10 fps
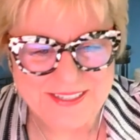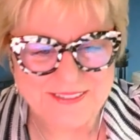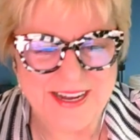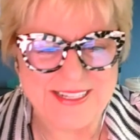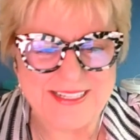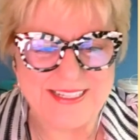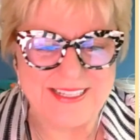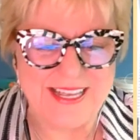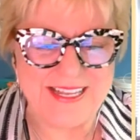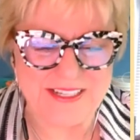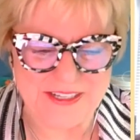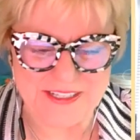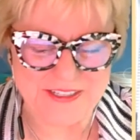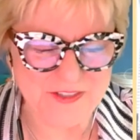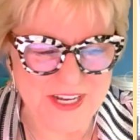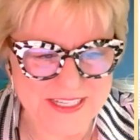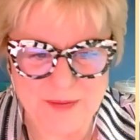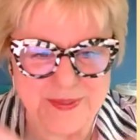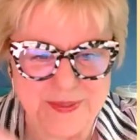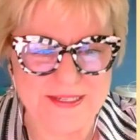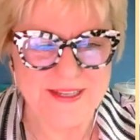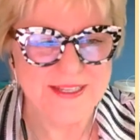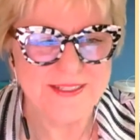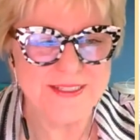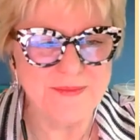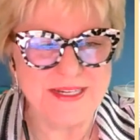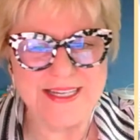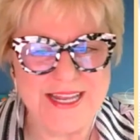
right? And then you can dress up and somebody can